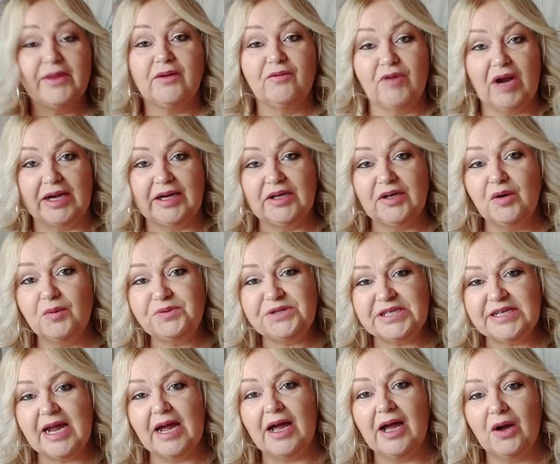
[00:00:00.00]
Right, up to
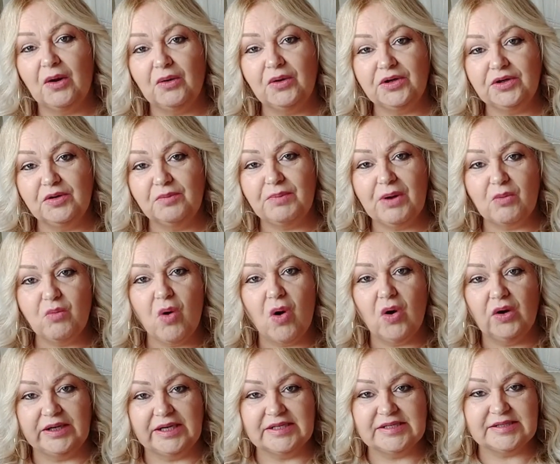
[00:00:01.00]
now, number
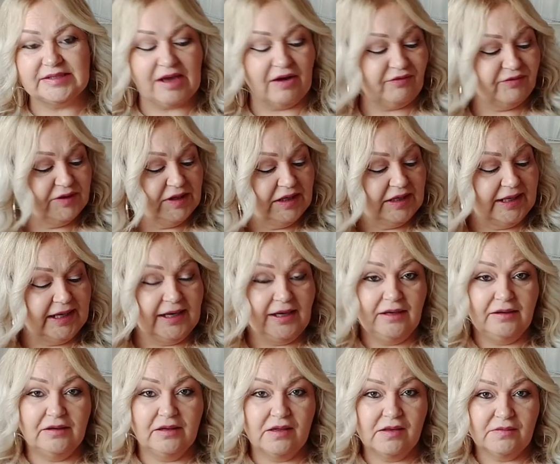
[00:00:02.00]
one is definitely
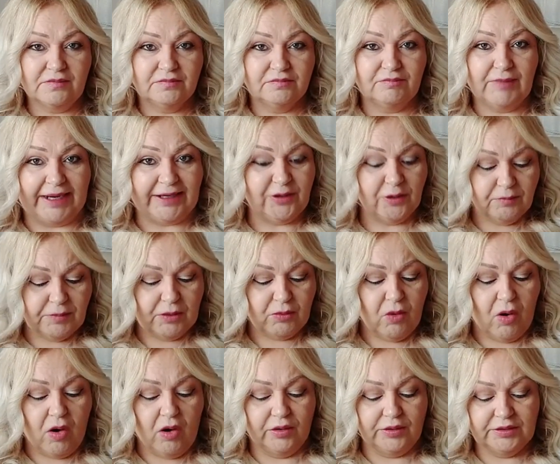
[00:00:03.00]
my number
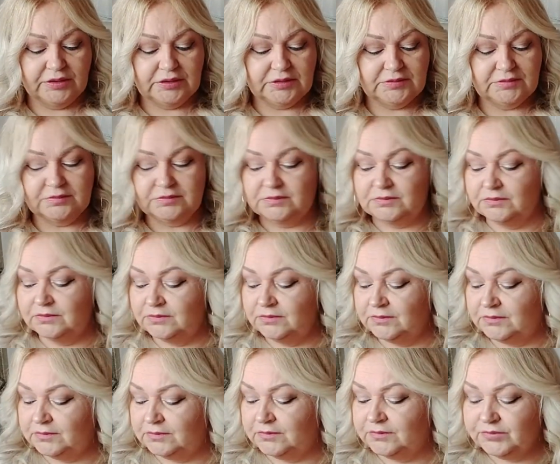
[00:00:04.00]
one.
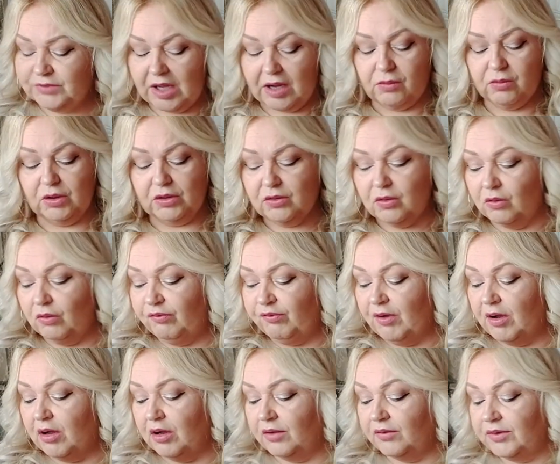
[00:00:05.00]
Now we'll go
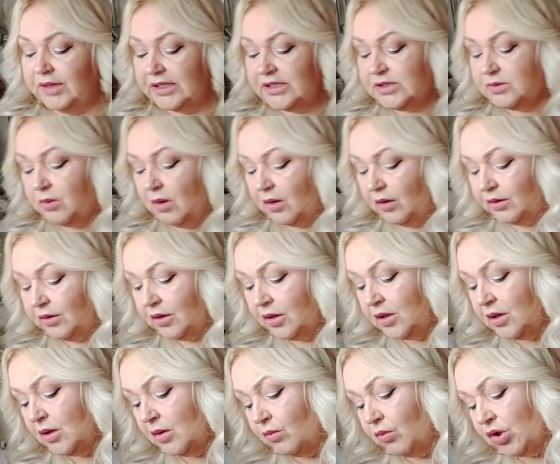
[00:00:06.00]
for this one,
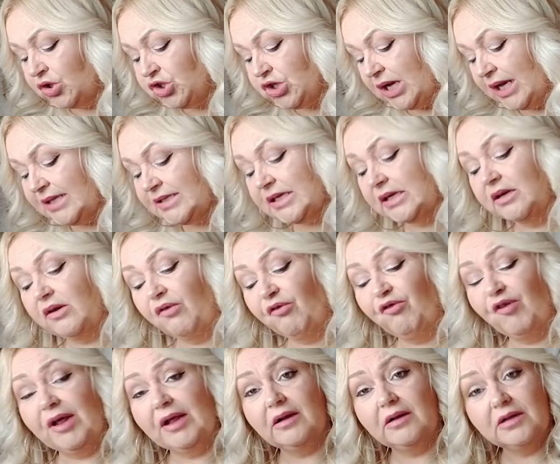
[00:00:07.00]
which isn't
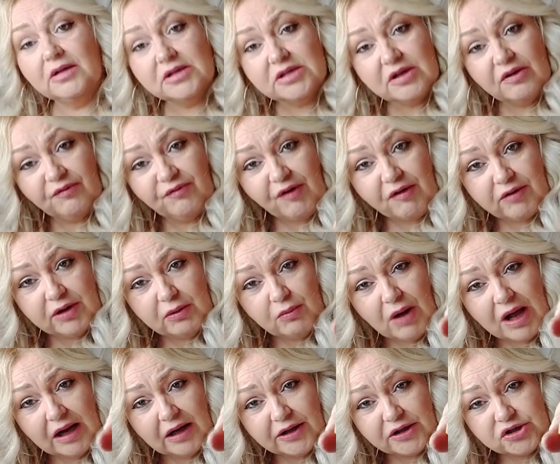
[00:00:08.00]
filled very
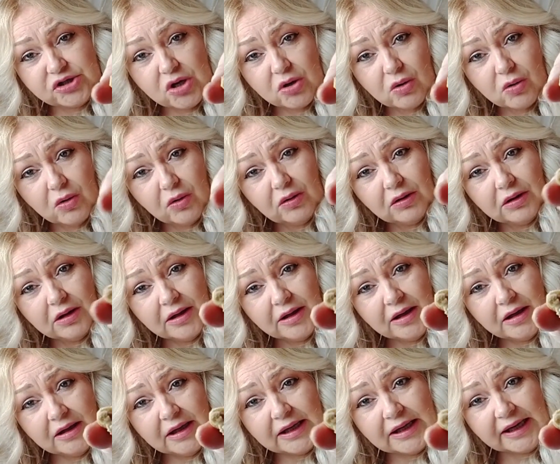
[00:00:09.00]
well at all.
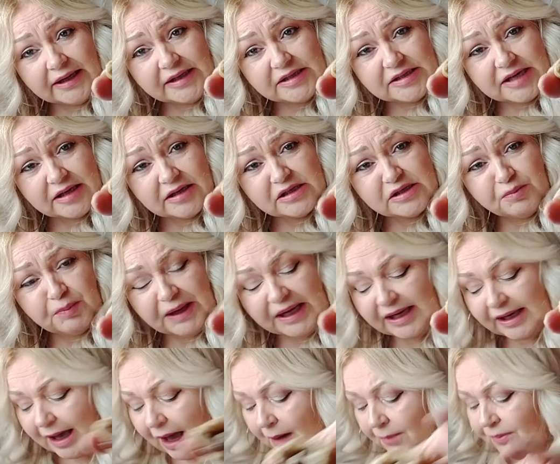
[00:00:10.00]
Can you see there's a big
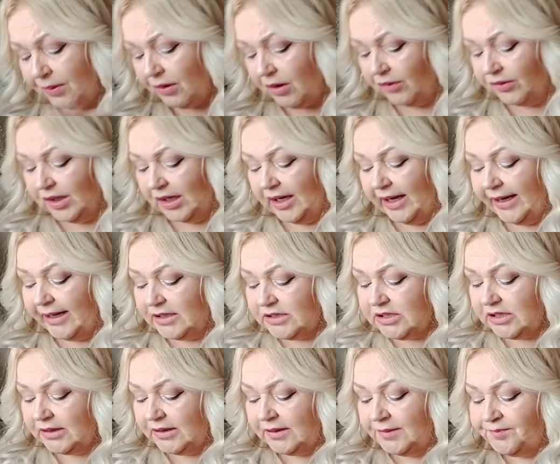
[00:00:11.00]
gap on the lid?
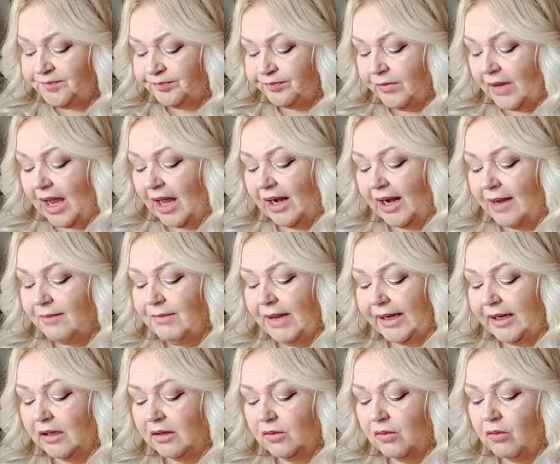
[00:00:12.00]
I'll let
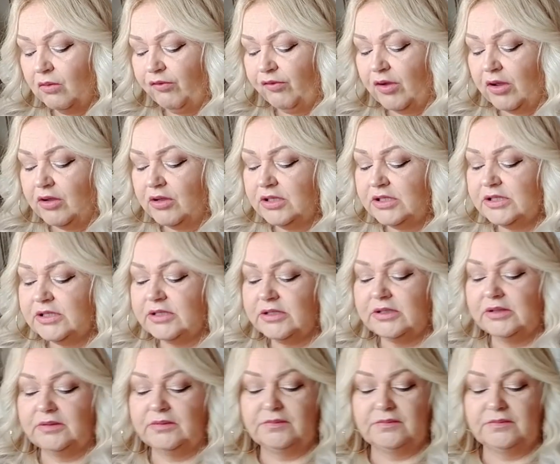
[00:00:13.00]
Michael go first.